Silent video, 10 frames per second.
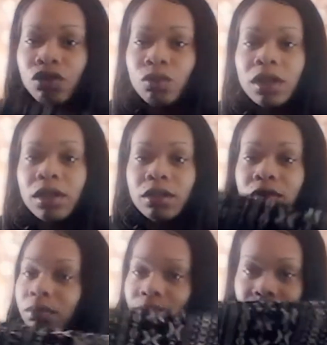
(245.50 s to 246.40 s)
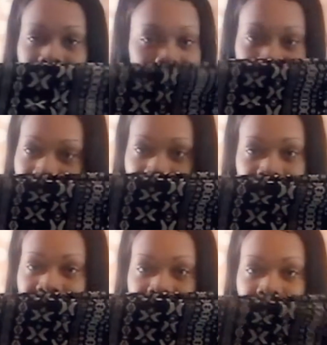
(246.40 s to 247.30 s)
as you want because
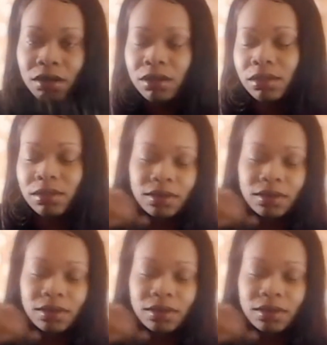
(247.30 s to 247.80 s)
leggings are long.